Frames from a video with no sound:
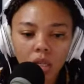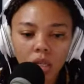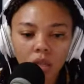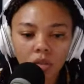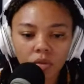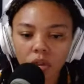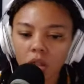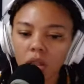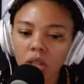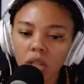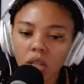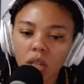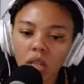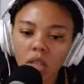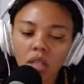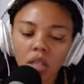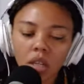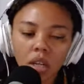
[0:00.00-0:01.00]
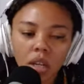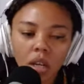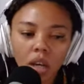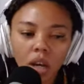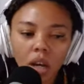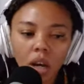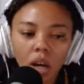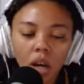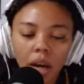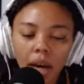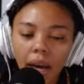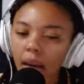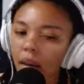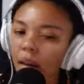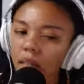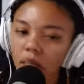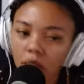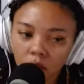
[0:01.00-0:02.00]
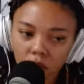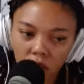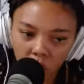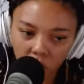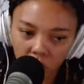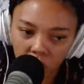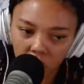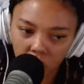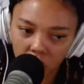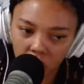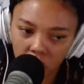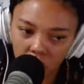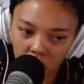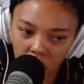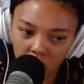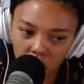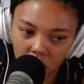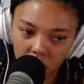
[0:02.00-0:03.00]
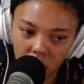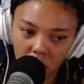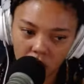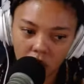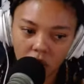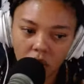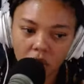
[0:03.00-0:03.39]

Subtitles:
Vincent and the Grenadines,